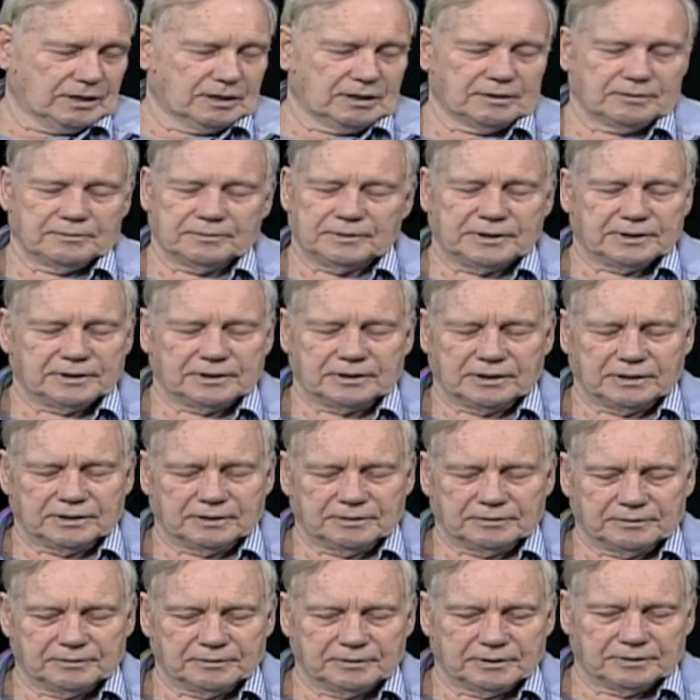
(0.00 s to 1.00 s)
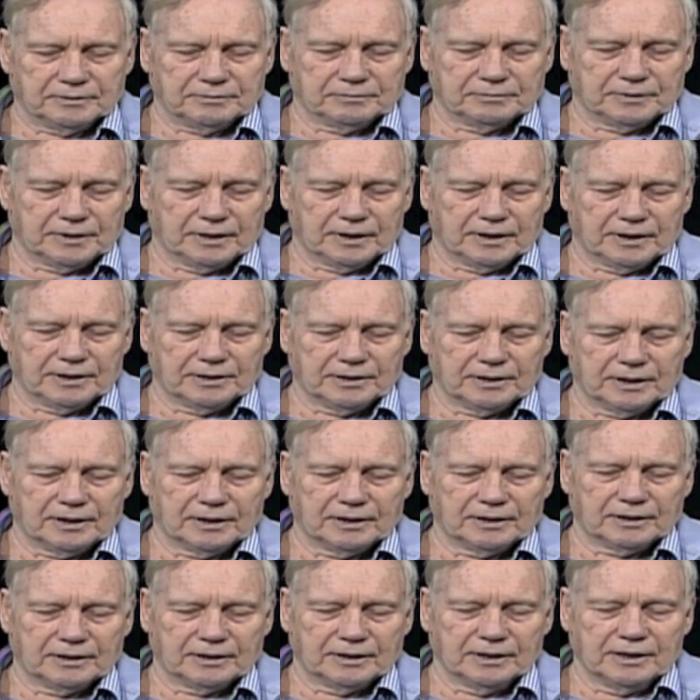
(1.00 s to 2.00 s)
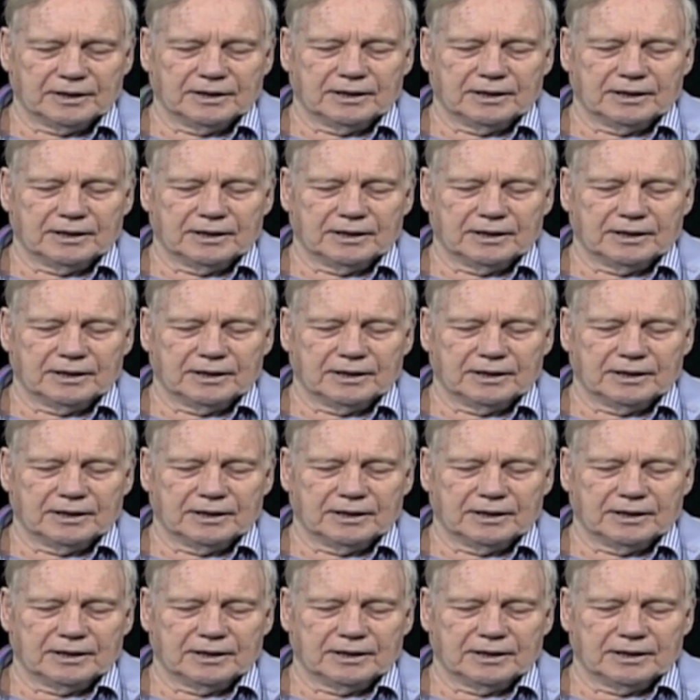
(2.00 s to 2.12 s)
I mean, uh, uh I,